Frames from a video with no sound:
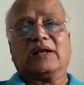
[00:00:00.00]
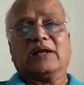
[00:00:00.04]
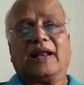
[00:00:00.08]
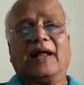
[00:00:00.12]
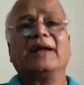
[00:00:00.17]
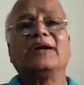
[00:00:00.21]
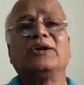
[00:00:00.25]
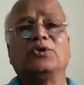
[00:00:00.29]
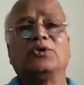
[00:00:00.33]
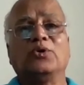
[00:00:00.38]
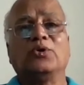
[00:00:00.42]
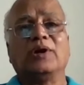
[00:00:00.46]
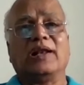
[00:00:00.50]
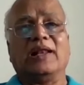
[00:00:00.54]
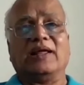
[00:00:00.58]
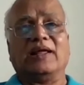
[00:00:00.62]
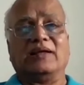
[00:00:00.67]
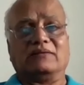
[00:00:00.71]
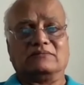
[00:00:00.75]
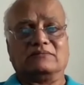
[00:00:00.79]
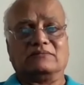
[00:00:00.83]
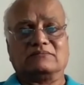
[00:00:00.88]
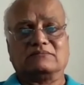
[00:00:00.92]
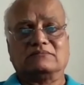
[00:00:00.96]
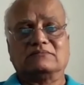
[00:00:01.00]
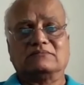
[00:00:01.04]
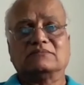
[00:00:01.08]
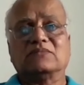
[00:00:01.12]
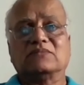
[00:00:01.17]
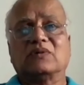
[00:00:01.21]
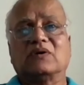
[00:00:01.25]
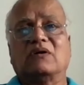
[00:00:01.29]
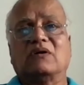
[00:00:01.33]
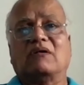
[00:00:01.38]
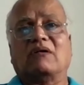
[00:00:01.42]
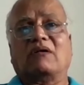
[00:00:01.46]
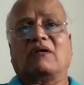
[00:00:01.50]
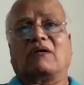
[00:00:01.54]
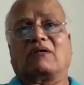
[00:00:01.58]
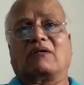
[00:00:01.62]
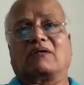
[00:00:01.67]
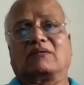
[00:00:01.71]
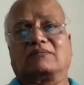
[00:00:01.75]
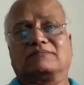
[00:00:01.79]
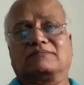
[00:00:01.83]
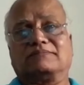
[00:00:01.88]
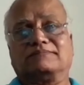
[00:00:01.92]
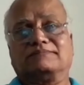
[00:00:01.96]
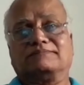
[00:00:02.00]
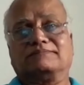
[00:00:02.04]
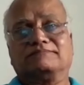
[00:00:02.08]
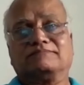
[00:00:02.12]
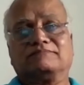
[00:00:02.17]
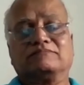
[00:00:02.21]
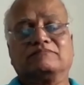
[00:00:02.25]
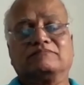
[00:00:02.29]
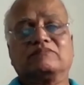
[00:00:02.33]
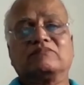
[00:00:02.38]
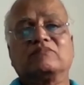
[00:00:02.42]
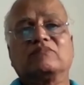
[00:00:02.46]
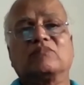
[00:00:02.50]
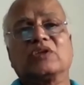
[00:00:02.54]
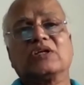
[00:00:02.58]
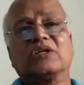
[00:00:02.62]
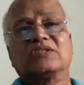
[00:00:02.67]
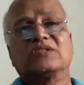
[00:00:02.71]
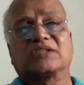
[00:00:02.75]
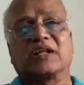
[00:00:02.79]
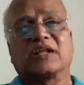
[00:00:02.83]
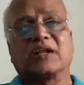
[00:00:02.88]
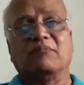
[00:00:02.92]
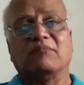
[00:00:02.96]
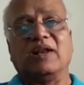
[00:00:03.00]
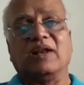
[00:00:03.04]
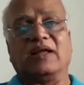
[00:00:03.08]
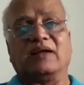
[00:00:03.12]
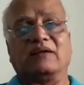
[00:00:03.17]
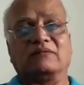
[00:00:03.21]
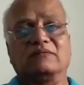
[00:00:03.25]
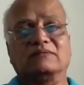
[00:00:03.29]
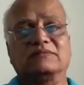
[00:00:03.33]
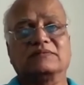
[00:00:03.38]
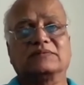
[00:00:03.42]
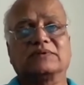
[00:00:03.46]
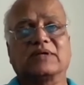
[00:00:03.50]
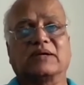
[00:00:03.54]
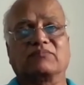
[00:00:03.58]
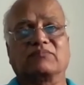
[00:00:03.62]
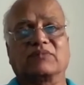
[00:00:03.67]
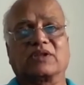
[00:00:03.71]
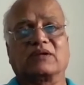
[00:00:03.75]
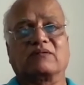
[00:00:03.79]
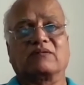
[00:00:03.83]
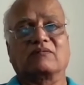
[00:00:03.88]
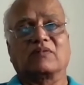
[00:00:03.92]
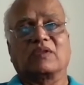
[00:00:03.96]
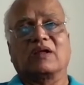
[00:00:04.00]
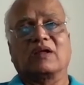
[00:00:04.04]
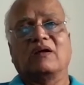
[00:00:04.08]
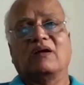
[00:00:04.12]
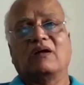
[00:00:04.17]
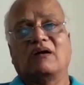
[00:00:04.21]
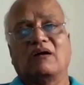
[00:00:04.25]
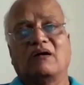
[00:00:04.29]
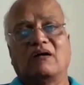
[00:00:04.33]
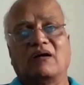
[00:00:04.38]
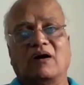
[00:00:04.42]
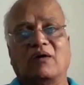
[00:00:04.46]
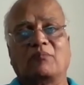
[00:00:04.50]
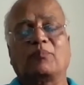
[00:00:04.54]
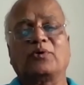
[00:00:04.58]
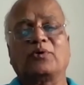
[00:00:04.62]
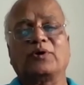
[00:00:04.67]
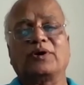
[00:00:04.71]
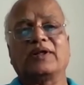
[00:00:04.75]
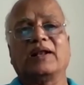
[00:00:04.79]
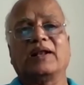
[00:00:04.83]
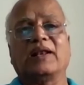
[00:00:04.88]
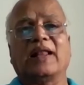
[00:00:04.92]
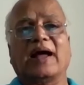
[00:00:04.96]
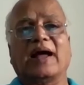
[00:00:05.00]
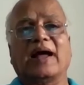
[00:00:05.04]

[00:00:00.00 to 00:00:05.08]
like doodling or scribbling, same thing, or putting